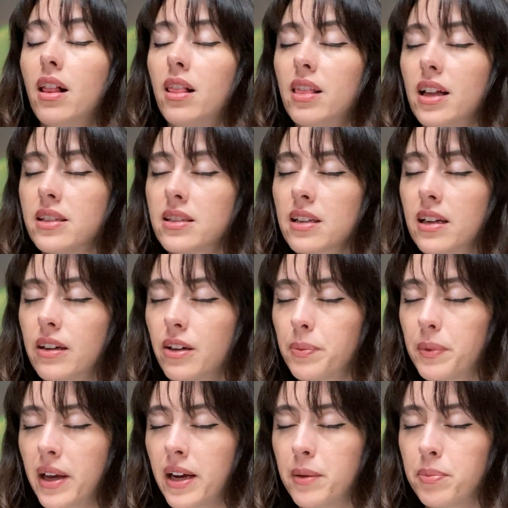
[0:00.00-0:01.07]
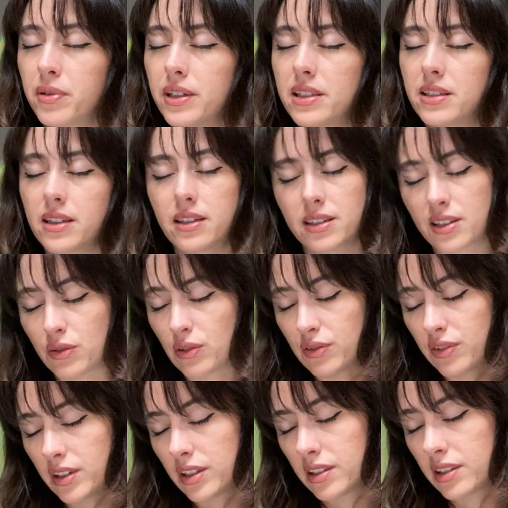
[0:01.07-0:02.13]
Let's clear up the High Priestess in
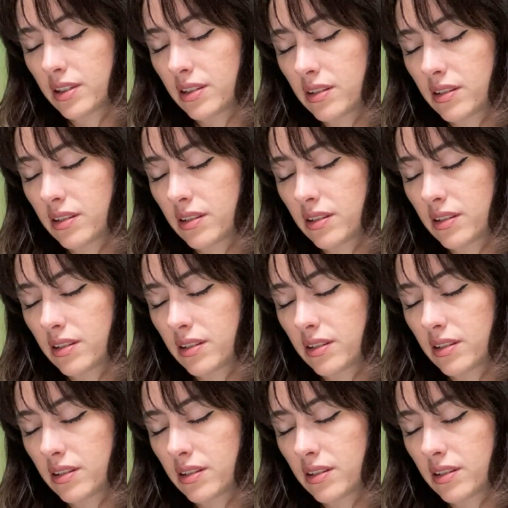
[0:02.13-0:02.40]
reverse.